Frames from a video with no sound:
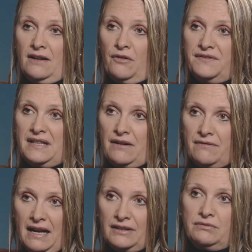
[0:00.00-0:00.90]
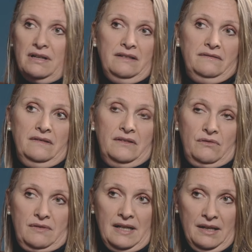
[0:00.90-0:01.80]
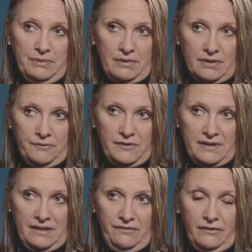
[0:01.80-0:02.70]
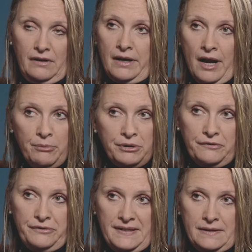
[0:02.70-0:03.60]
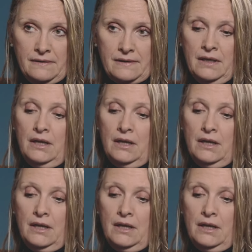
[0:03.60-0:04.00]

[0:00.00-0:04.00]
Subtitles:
of direct relevance to Cyprus, obviously, for a number of reasons.